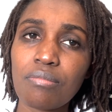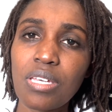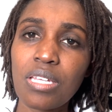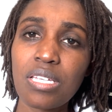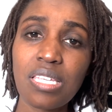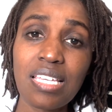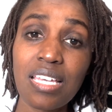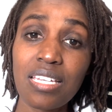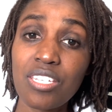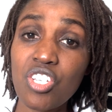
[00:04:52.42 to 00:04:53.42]
And as I
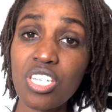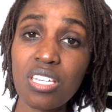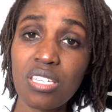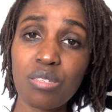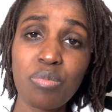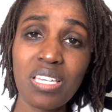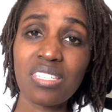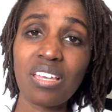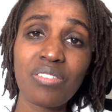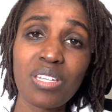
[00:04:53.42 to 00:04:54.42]
said, cheese being
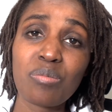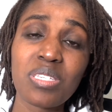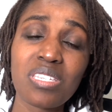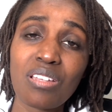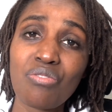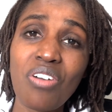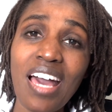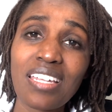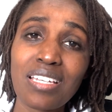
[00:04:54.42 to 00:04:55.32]
70% fat,